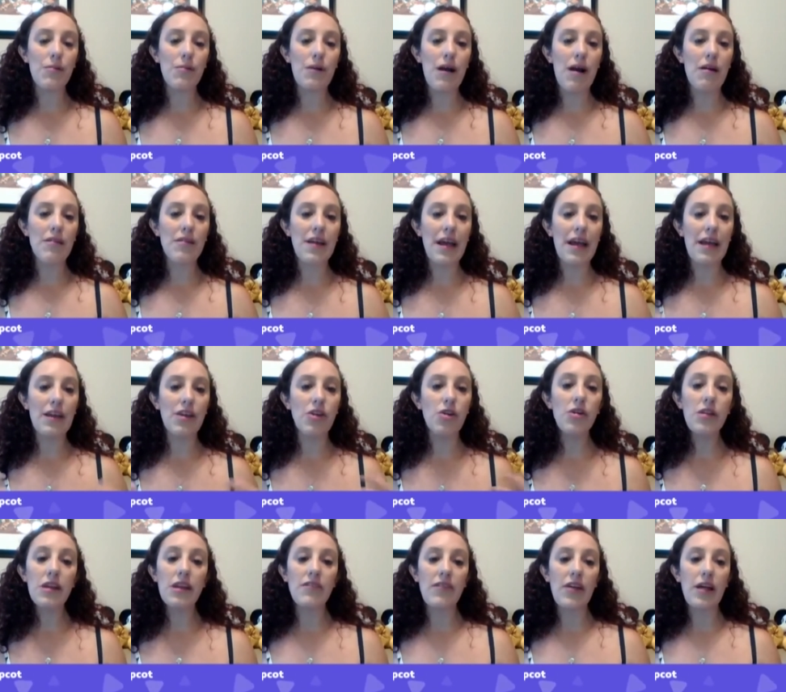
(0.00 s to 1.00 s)
around a
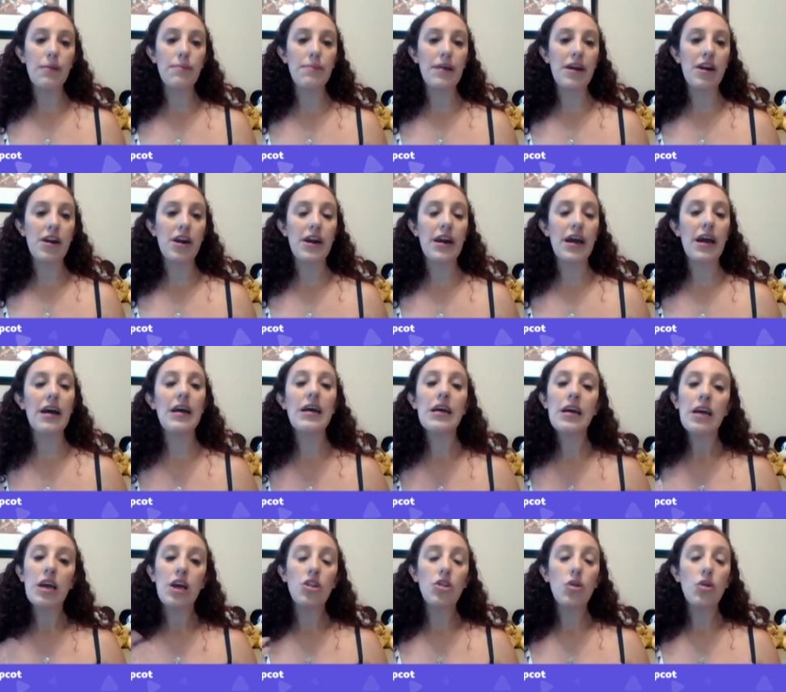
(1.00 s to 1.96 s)
newly developed area